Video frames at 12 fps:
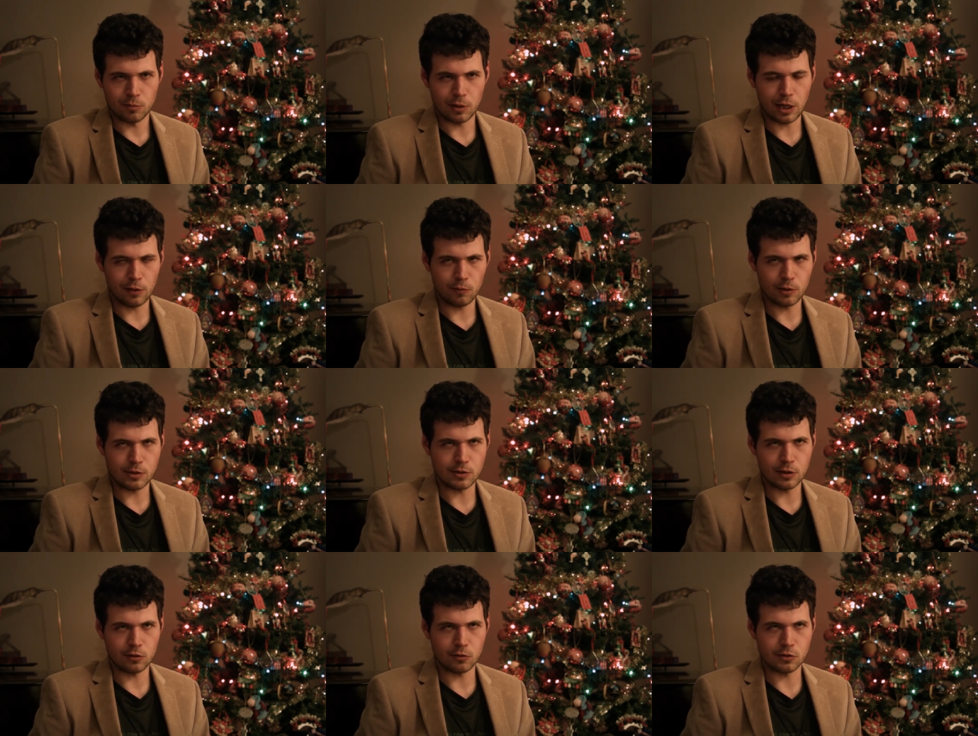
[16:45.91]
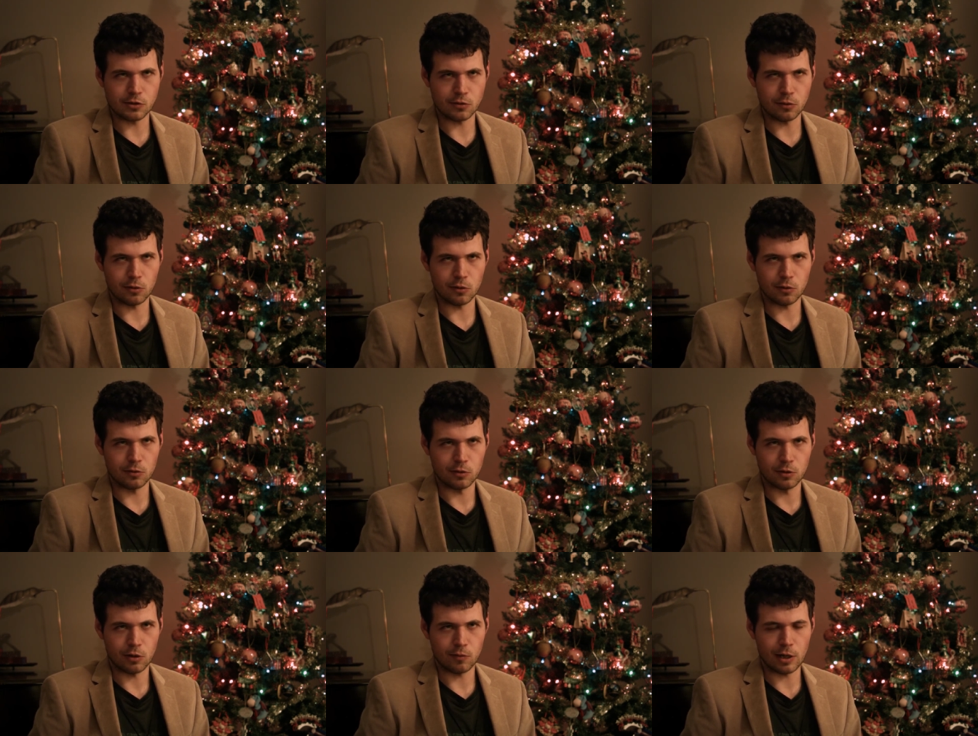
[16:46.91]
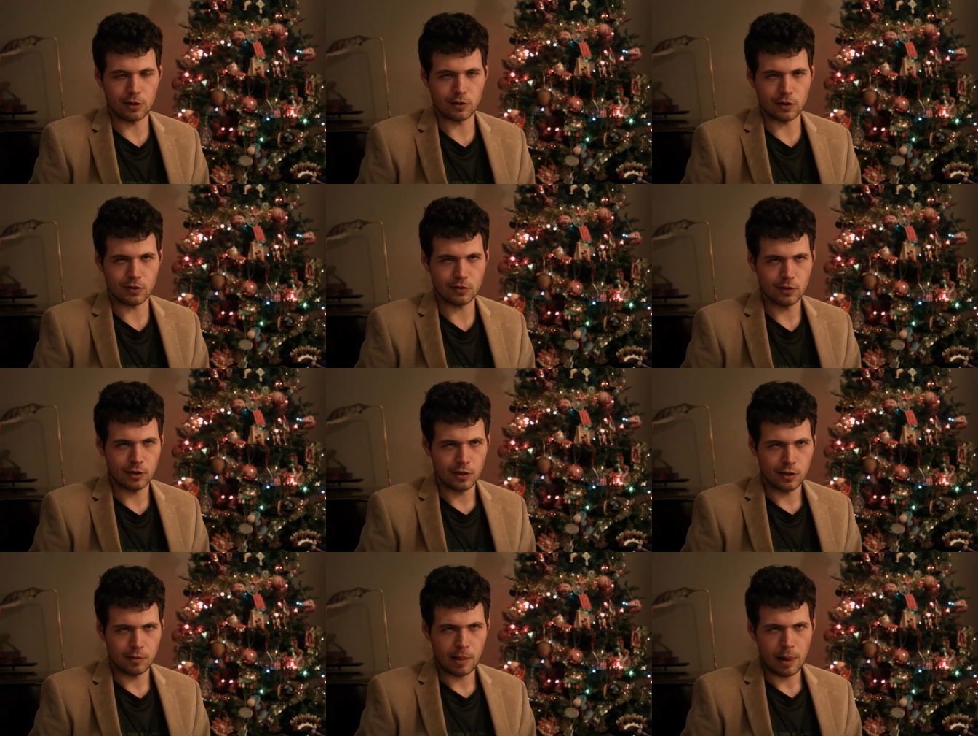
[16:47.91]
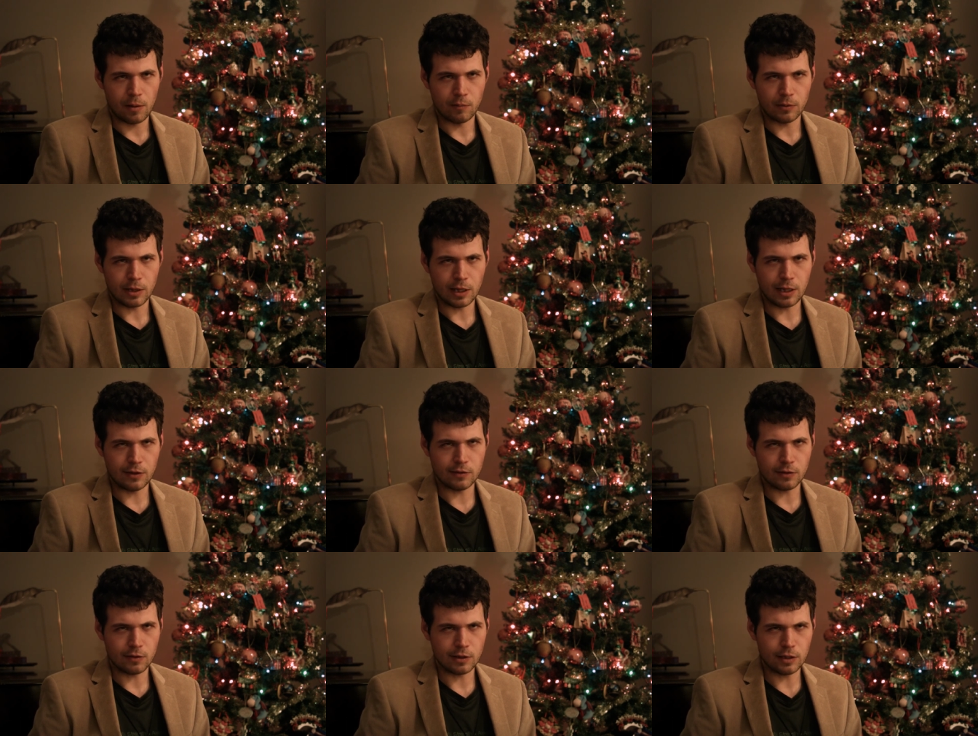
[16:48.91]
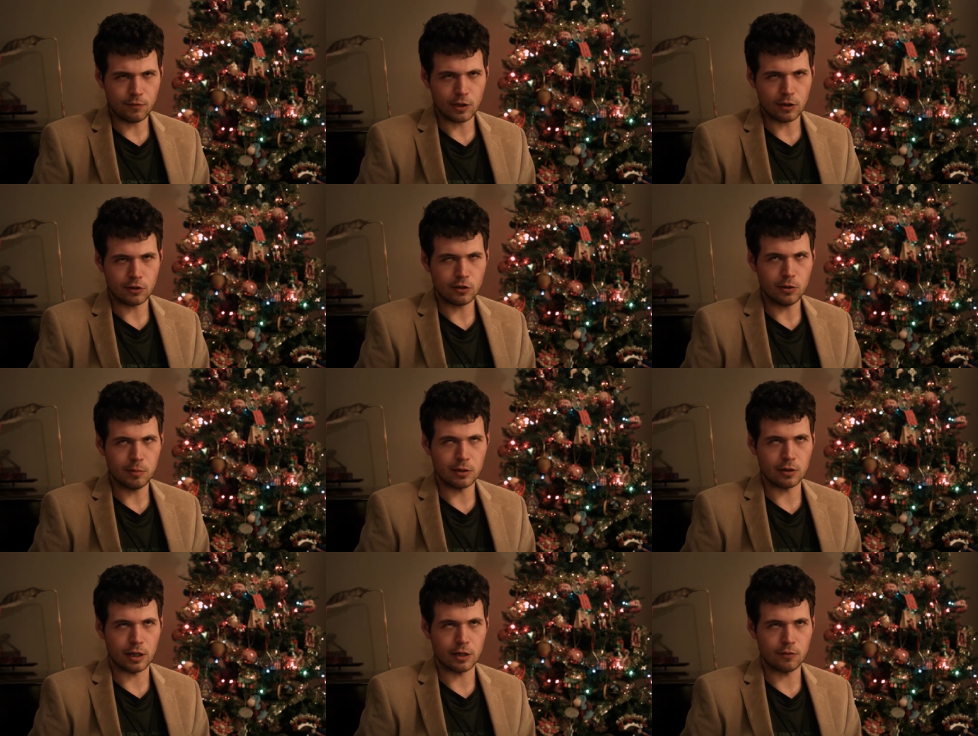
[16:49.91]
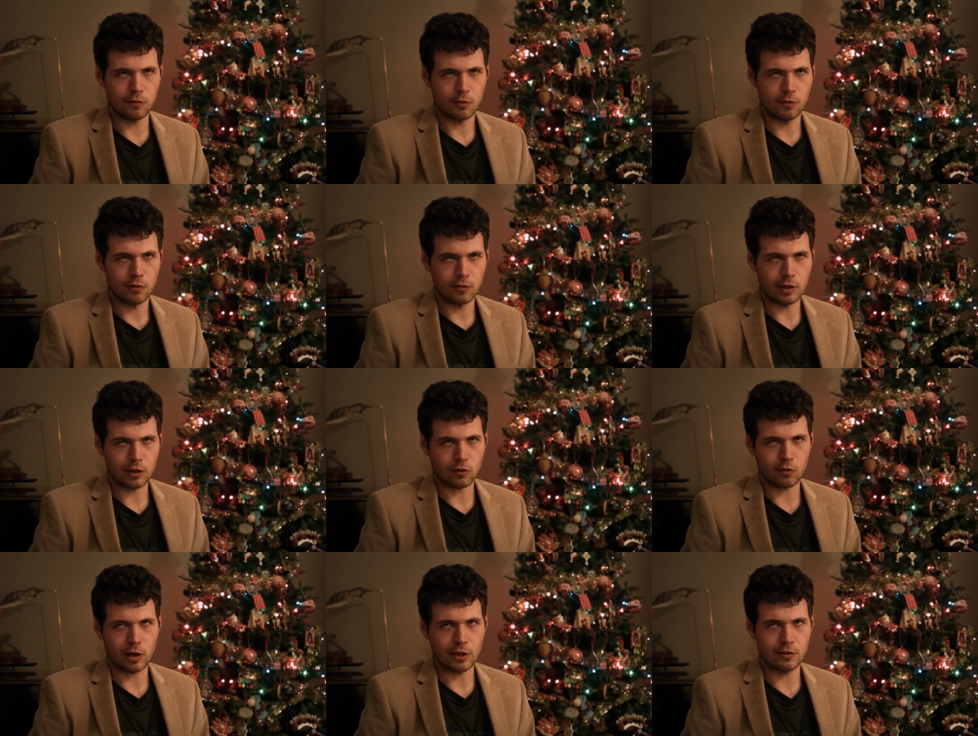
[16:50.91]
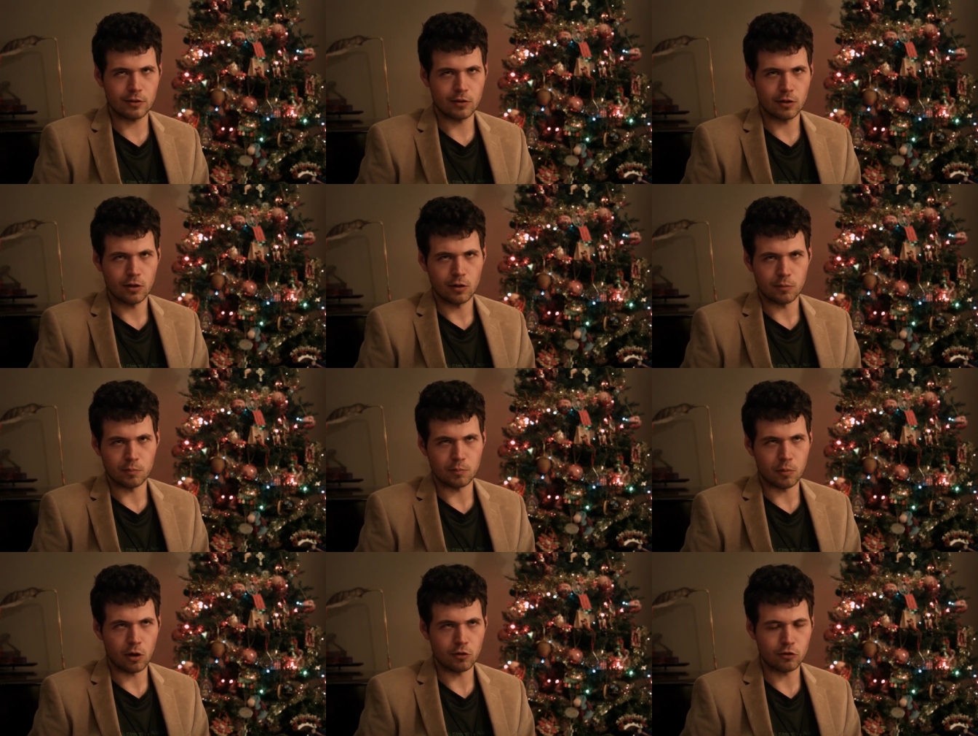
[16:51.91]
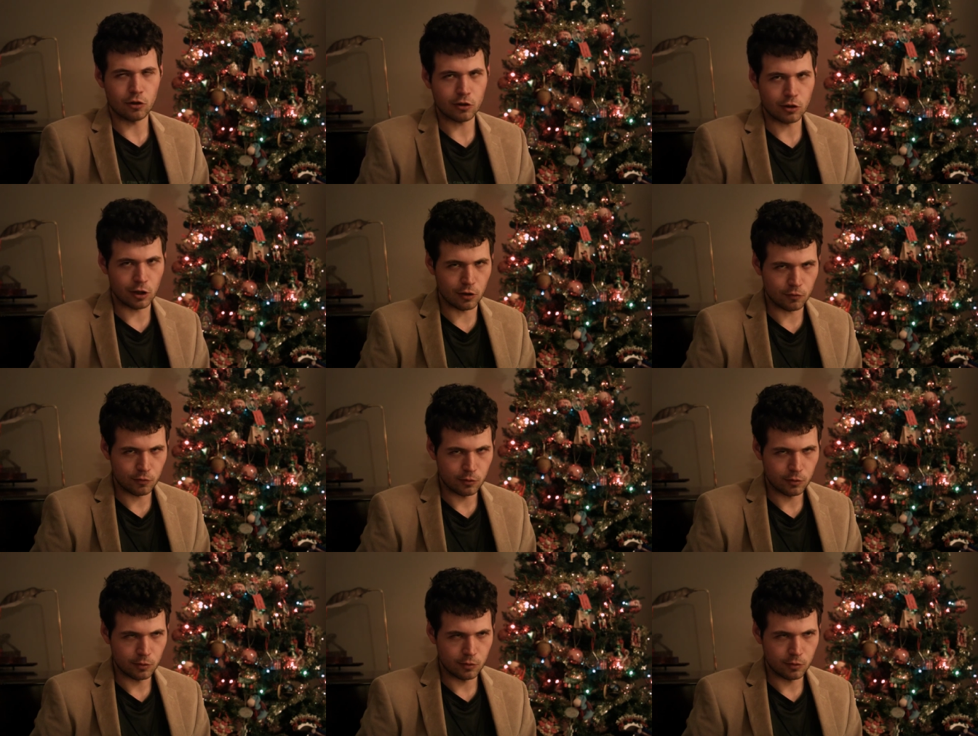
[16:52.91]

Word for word: but every single soul around us is living a human life that Christ partook of.